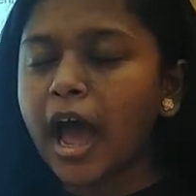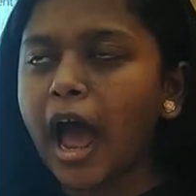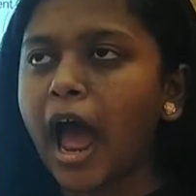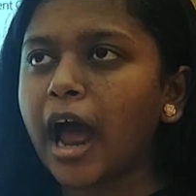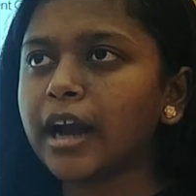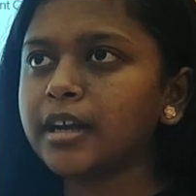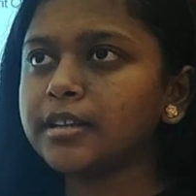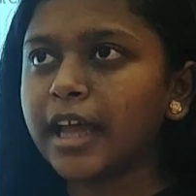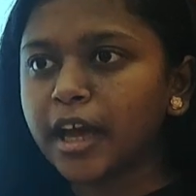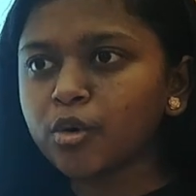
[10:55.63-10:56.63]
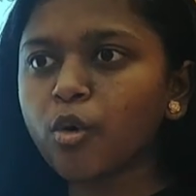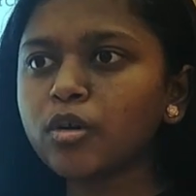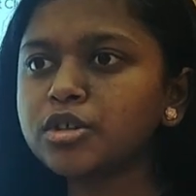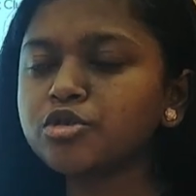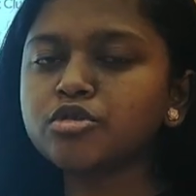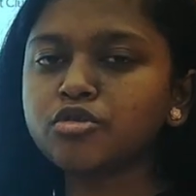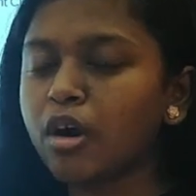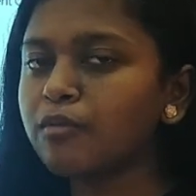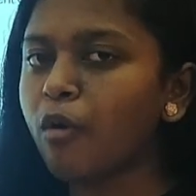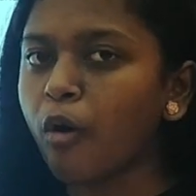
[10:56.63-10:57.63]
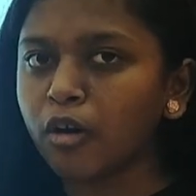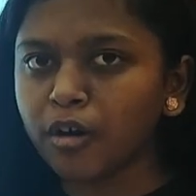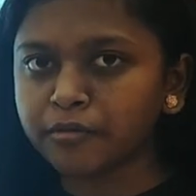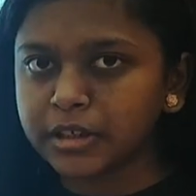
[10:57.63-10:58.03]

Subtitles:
and their goal is to solve all of these